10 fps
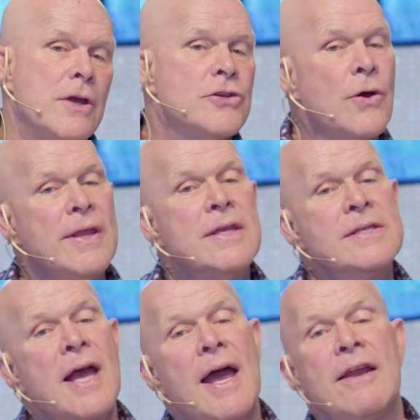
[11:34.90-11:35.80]
Showing this
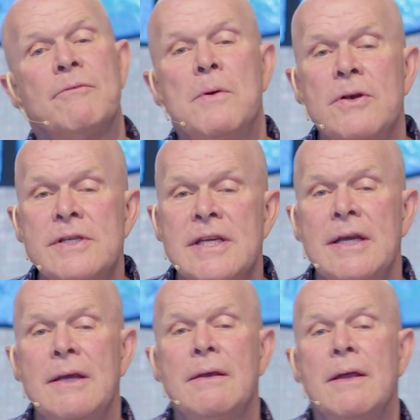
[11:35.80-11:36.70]
kind of
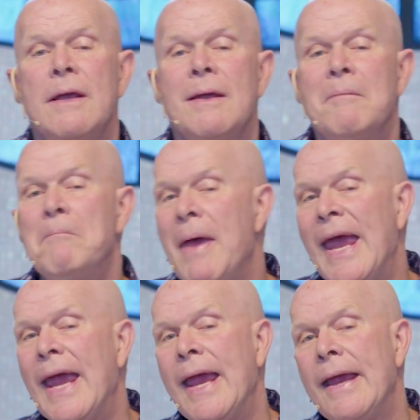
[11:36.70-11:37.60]
mercy
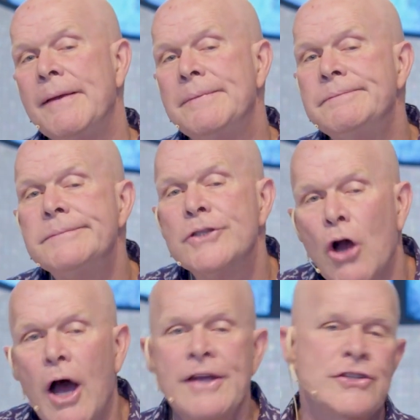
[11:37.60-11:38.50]
may
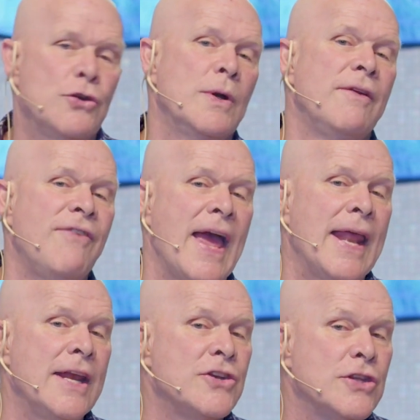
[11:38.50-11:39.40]
cost you an
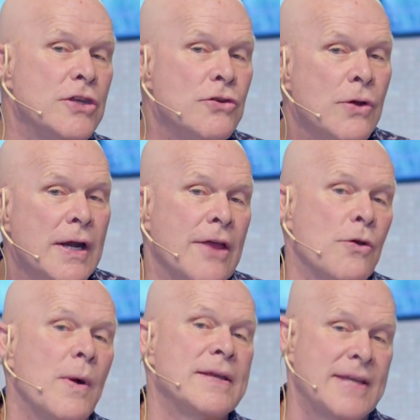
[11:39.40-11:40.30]
advantage that you could
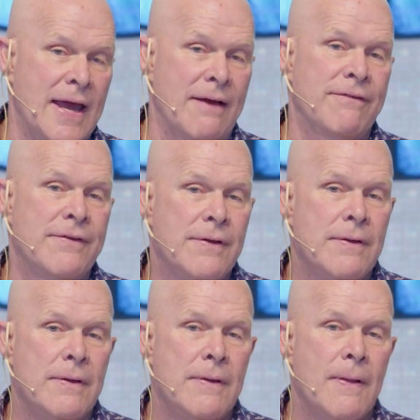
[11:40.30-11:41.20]
otherwise have.
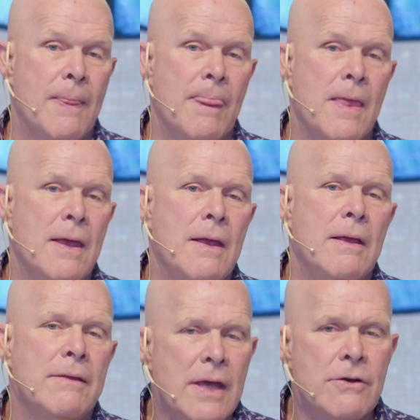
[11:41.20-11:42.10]

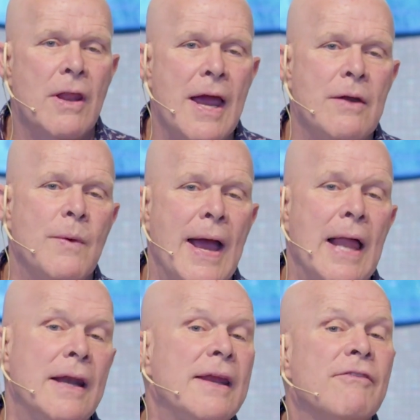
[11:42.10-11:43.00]
The underlying
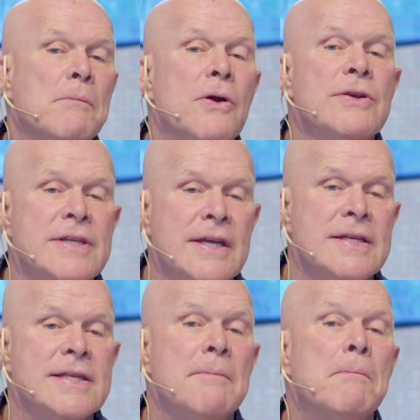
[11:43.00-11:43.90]
reality of mercy
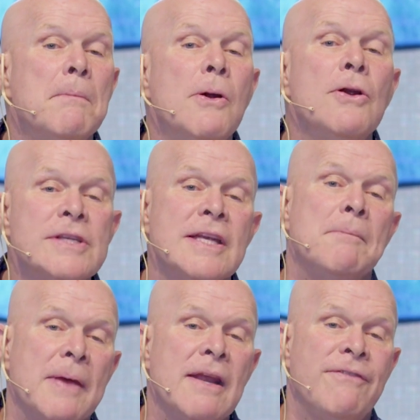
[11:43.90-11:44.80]
is that mercy
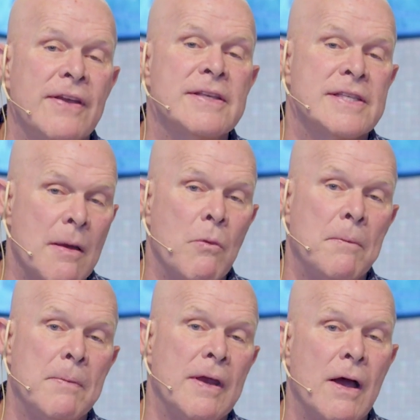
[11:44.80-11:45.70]
benefits
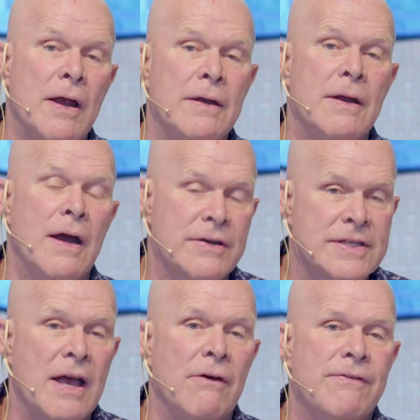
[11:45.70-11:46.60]
someone beyond
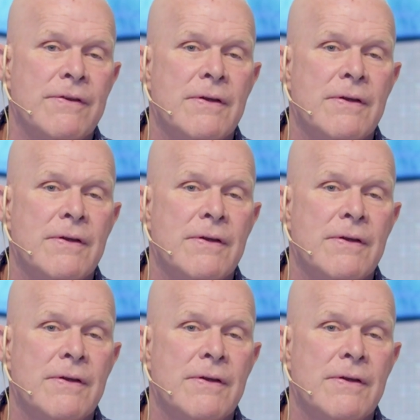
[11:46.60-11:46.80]
ourselves.